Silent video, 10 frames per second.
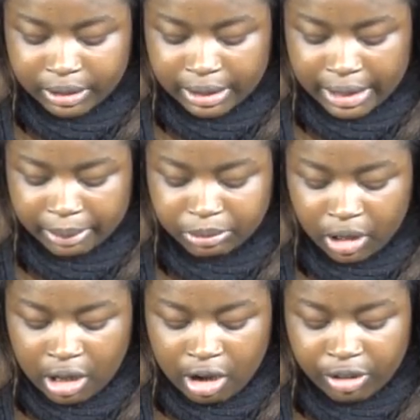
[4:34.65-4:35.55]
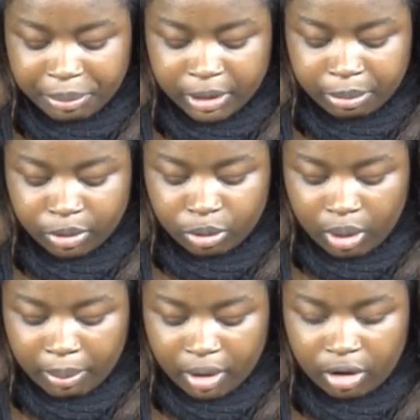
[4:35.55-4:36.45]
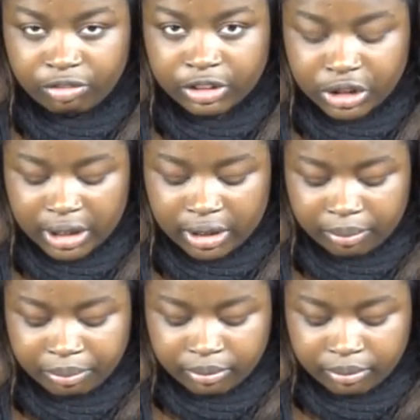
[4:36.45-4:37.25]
the name of the people who are part of the trailer.